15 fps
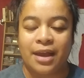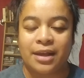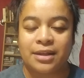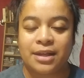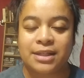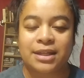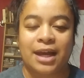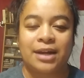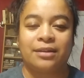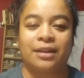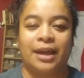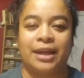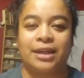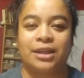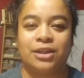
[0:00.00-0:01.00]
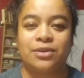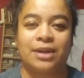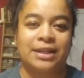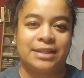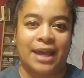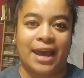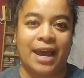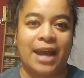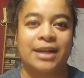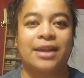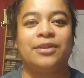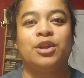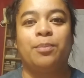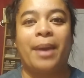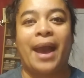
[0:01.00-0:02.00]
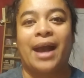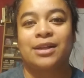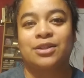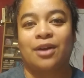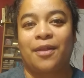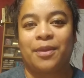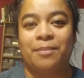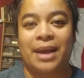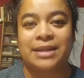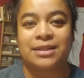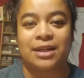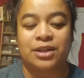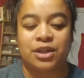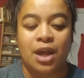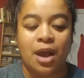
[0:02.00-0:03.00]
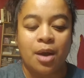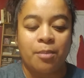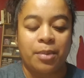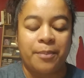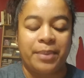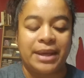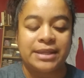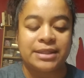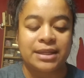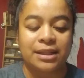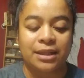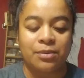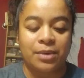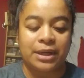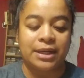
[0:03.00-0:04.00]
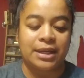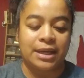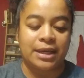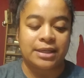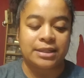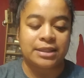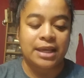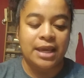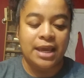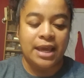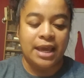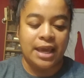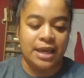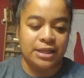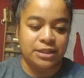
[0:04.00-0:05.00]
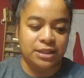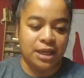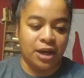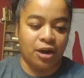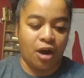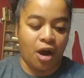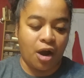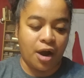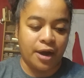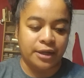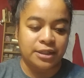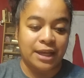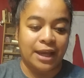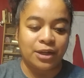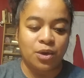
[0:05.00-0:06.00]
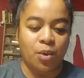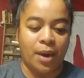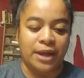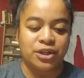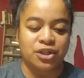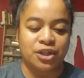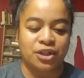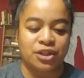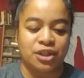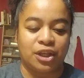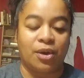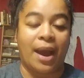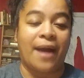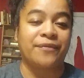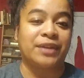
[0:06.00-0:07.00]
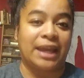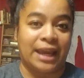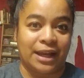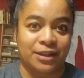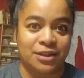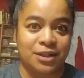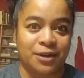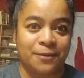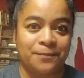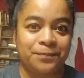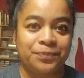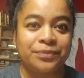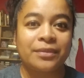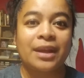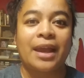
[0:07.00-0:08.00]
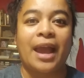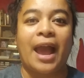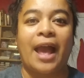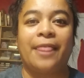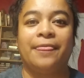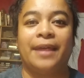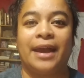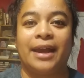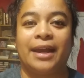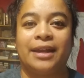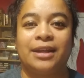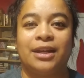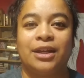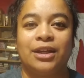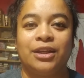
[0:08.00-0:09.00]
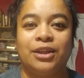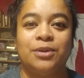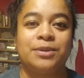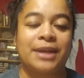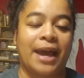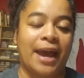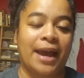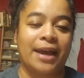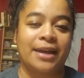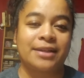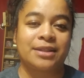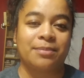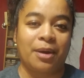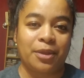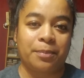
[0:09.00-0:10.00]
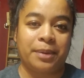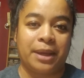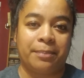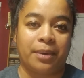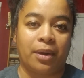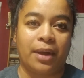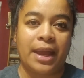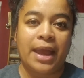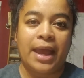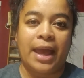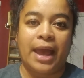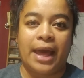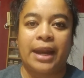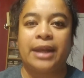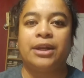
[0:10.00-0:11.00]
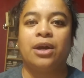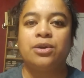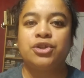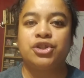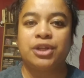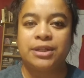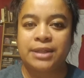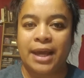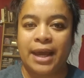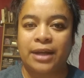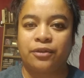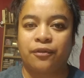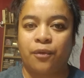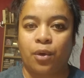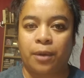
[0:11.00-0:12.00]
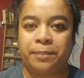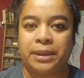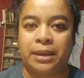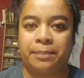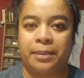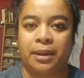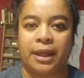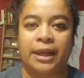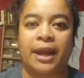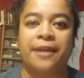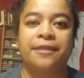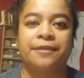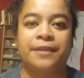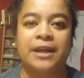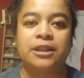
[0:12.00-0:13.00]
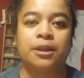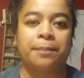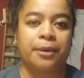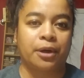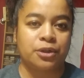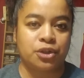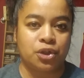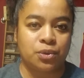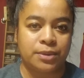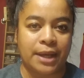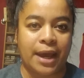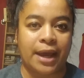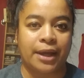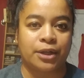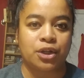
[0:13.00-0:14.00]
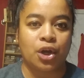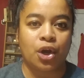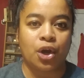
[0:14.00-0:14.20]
It's kind of like you get tagged and you pass on the message. But basically what it is there are 10 questions that you have to answer, and then you tag some other people. And I know she tagged 4 people, and I think the person who tagged